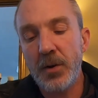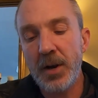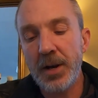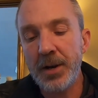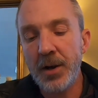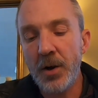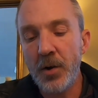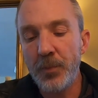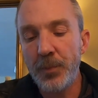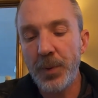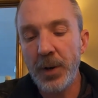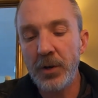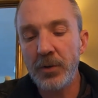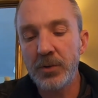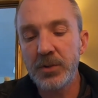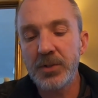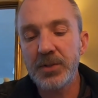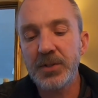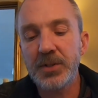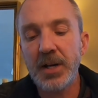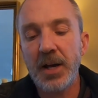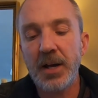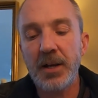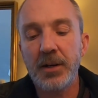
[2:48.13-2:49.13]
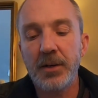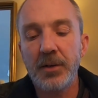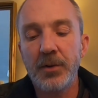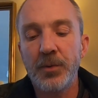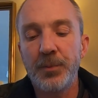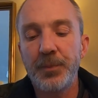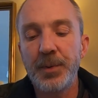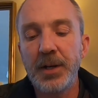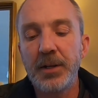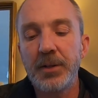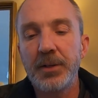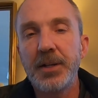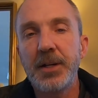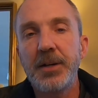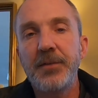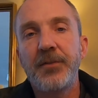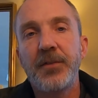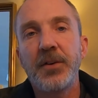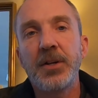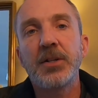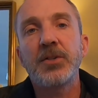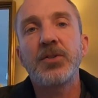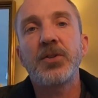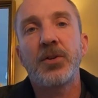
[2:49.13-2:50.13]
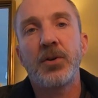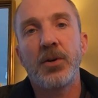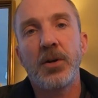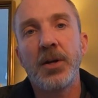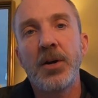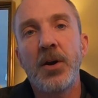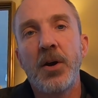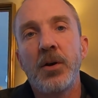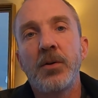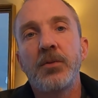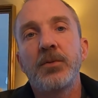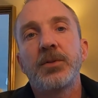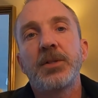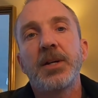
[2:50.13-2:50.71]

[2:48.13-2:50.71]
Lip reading: I know Pogues has got a little bit of defense early on,